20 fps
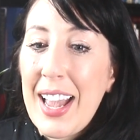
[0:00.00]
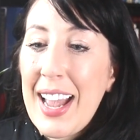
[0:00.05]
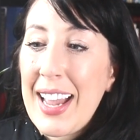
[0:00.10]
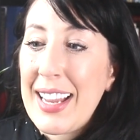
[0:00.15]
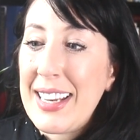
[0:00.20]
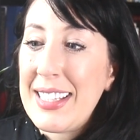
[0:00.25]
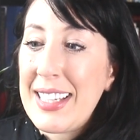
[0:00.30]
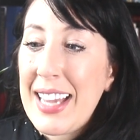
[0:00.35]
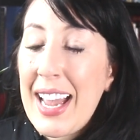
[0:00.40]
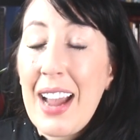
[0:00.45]

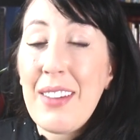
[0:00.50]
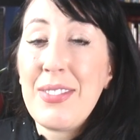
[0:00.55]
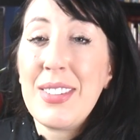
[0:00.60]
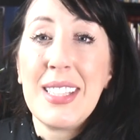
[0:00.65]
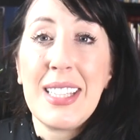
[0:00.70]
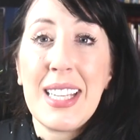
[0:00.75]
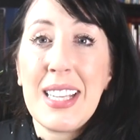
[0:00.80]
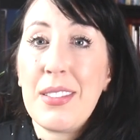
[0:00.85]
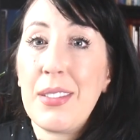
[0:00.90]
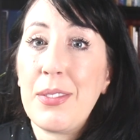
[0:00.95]
And I have to
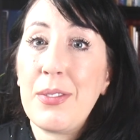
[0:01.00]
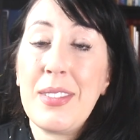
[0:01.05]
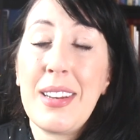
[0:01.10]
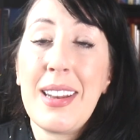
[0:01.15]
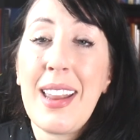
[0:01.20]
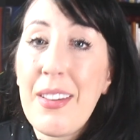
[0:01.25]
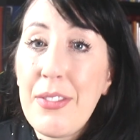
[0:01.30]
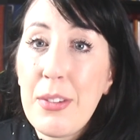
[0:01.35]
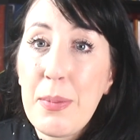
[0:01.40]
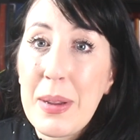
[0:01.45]
say, they've
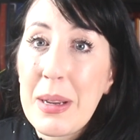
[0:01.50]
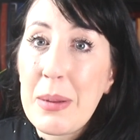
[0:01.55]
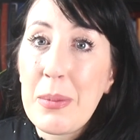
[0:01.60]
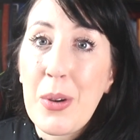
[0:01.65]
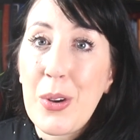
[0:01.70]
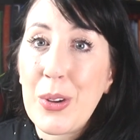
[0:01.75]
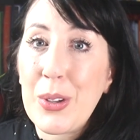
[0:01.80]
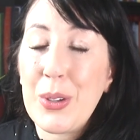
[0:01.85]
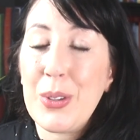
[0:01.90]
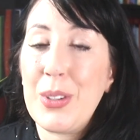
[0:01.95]
never been
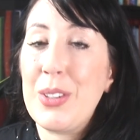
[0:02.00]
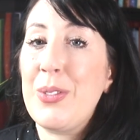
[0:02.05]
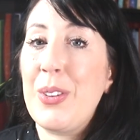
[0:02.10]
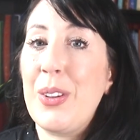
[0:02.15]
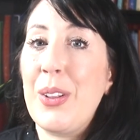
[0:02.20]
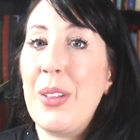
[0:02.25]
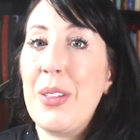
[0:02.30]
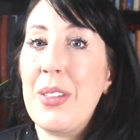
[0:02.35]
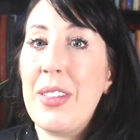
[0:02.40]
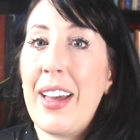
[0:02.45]
more
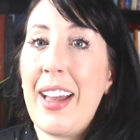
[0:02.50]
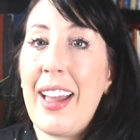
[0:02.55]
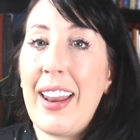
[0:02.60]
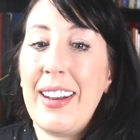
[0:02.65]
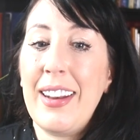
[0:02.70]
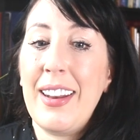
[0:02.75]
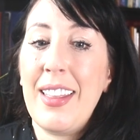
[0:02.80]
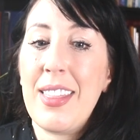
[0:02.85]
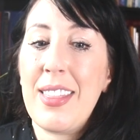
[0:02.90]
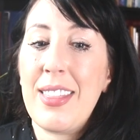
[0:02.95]
useful
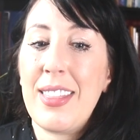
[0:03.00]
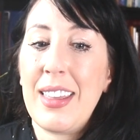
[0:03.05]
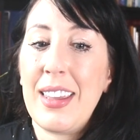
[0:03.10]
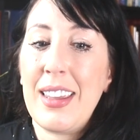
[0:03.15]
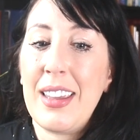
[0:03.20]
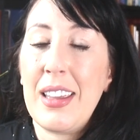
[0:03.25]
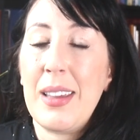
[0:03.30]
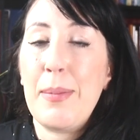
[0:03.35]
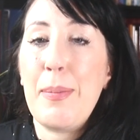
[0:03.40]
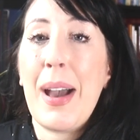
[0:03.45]
than
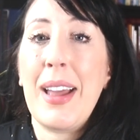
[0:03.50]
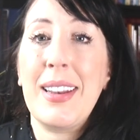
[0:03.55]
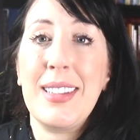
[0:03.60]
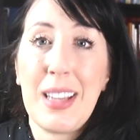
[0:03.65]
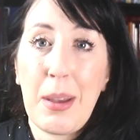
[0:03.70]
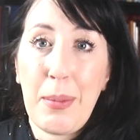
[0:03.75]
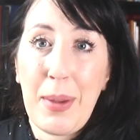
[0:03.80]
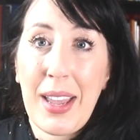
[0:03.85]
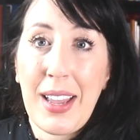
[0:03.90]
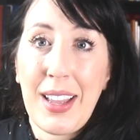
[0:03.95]
the
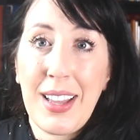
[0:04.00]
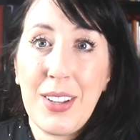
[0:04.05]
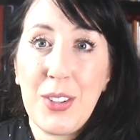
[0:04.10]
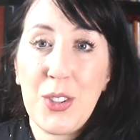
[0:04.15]
pandemic.